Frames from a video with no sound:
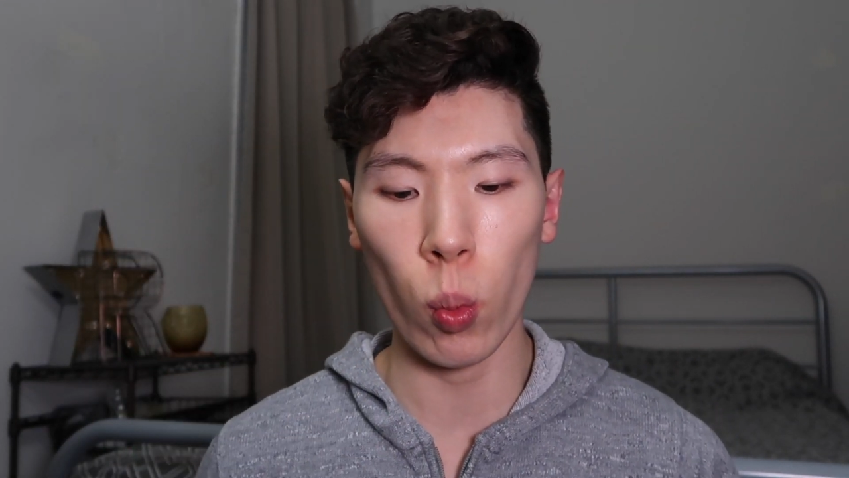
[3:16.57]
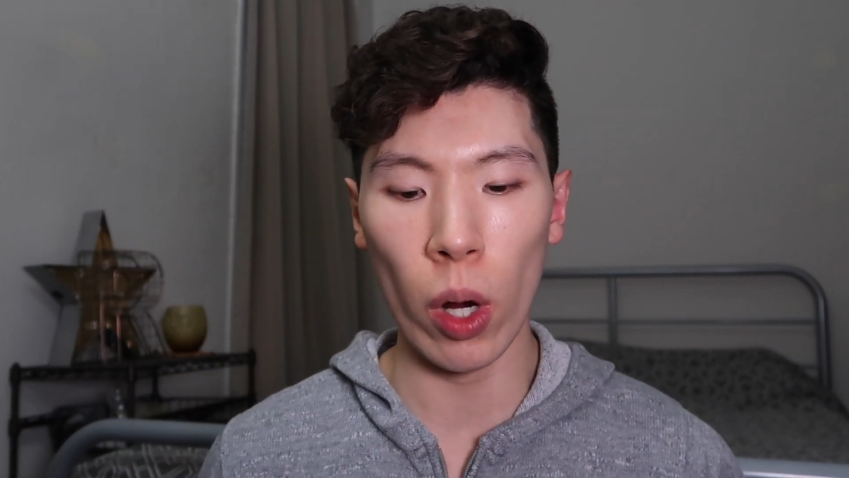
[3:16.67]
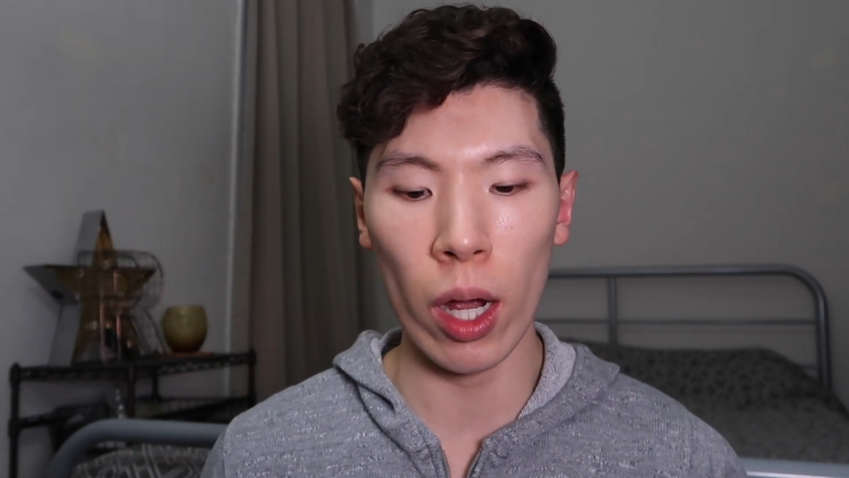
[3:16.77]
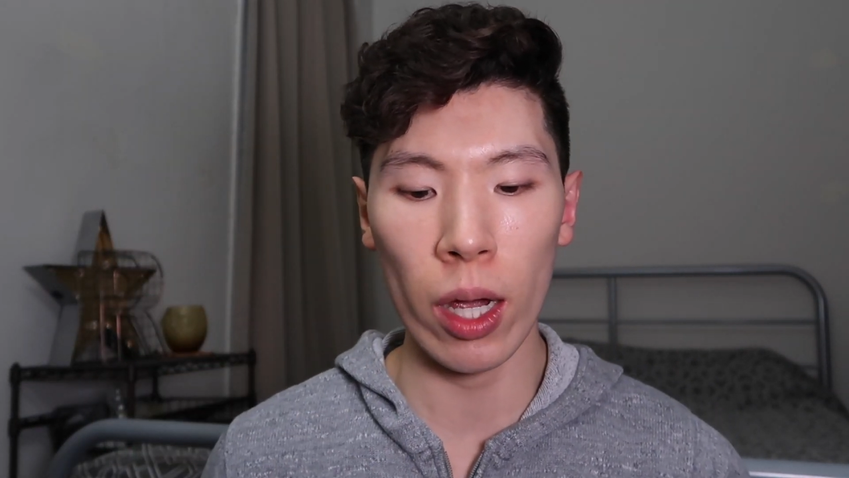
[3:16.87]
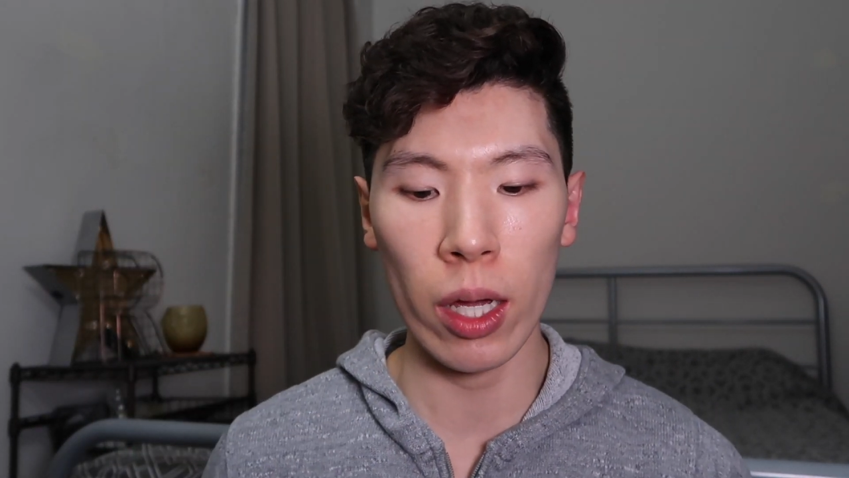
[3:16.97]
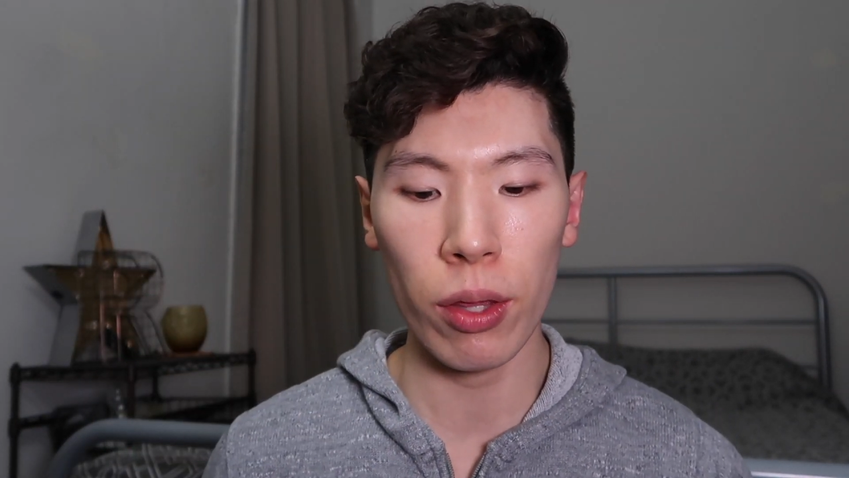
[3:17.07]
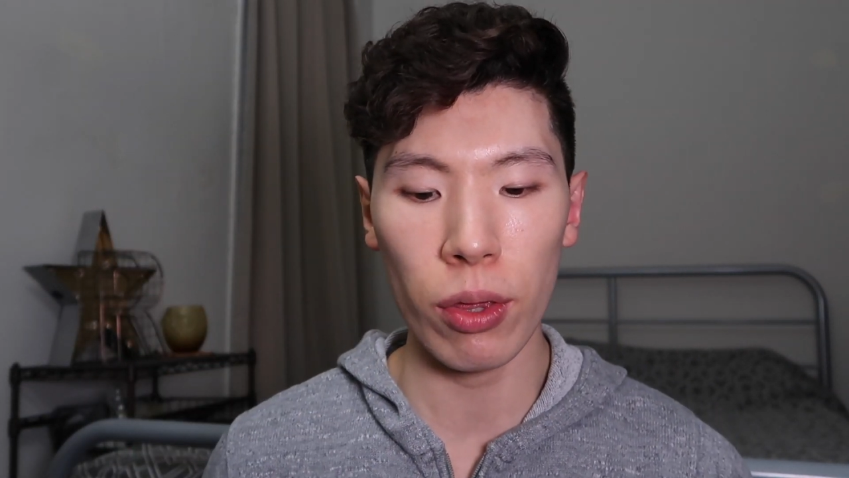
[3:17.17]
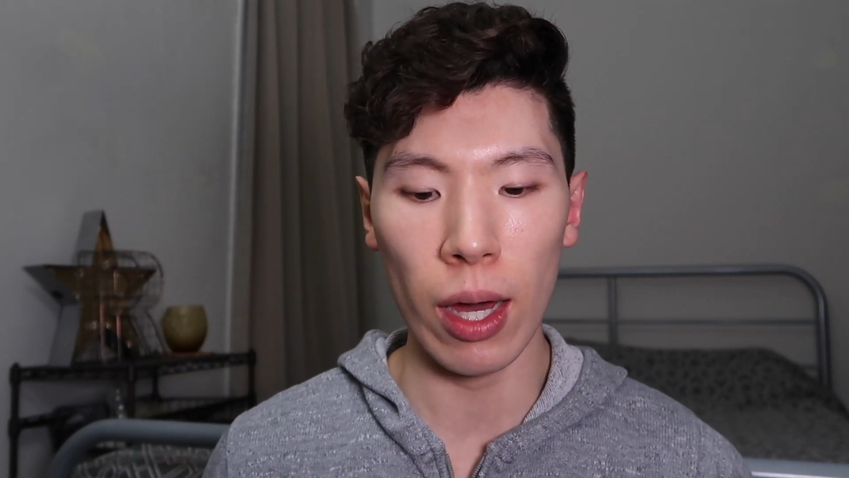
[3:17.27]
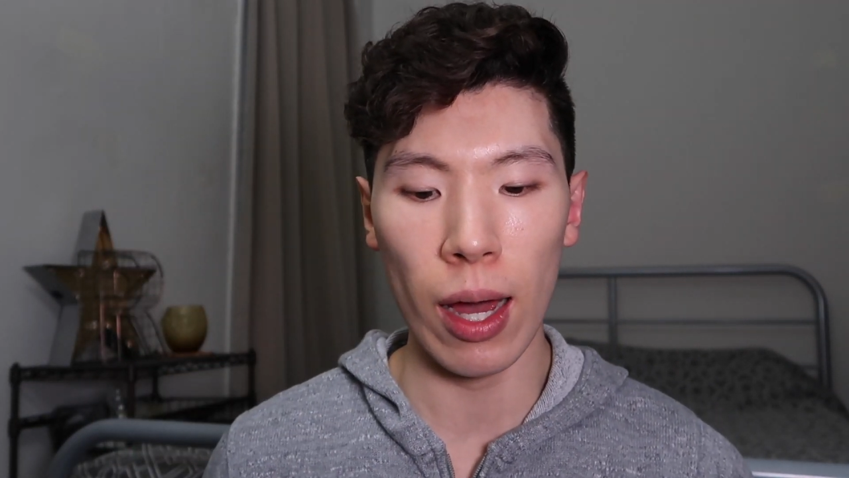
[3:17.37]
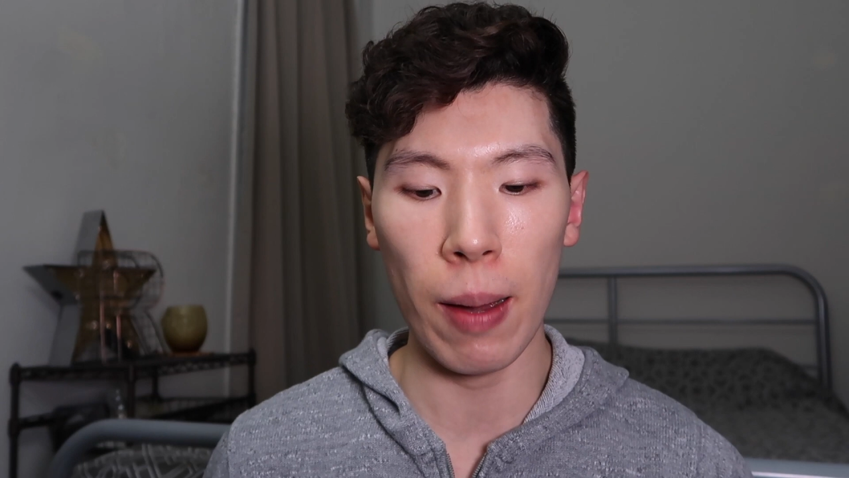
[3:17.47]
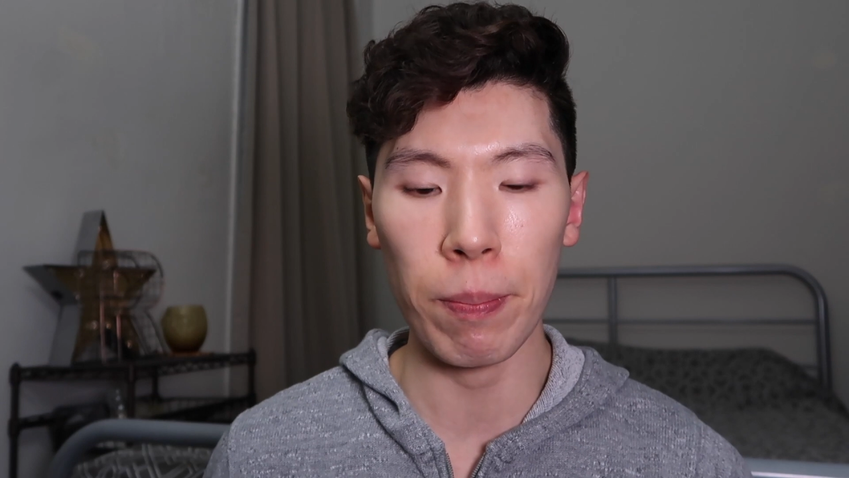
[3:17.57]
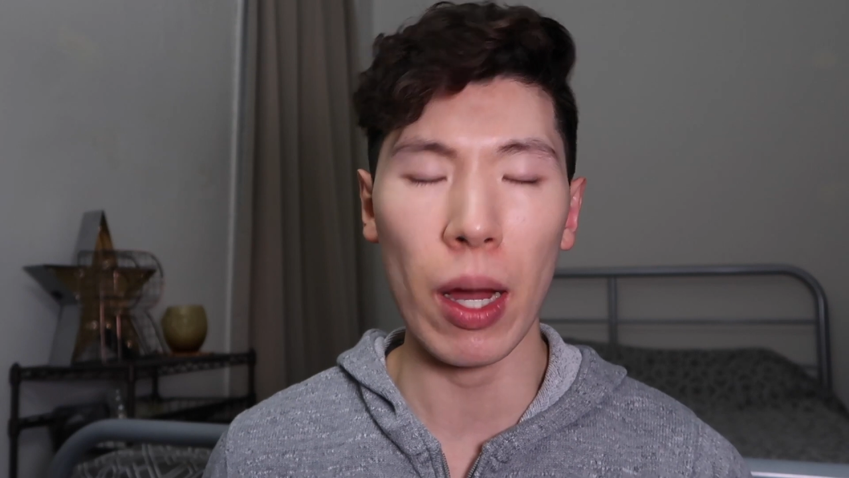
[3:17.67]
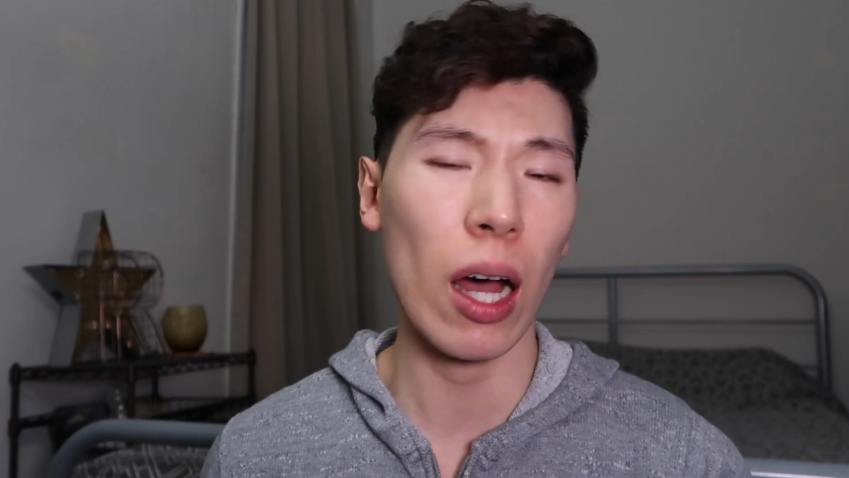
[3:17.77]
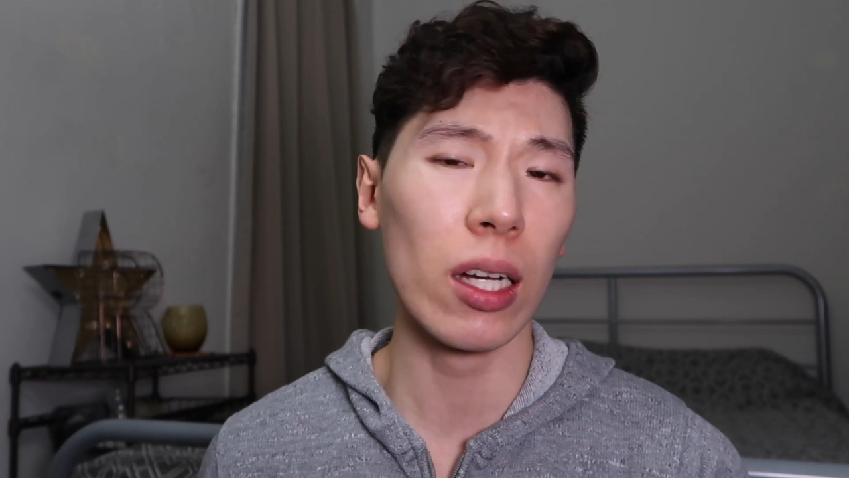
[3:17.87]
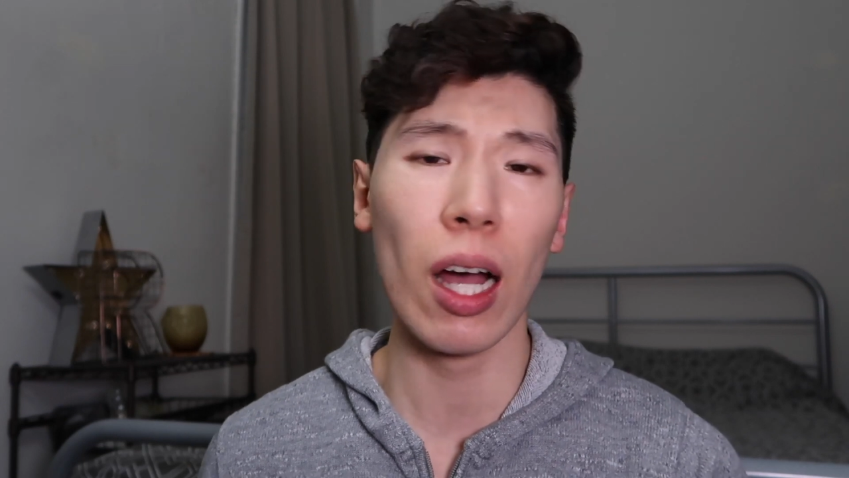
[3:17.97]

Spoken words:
with a